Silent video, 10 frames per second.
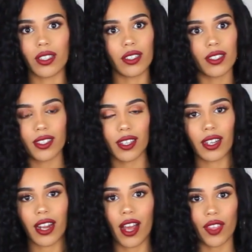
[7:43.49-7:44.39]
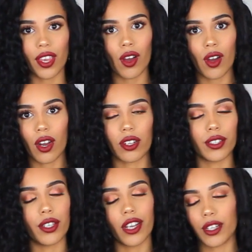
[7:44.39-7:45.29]
and then seeing how they
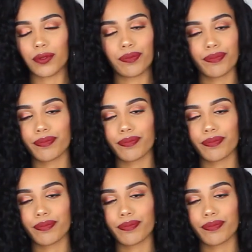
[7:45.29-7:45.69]
are, no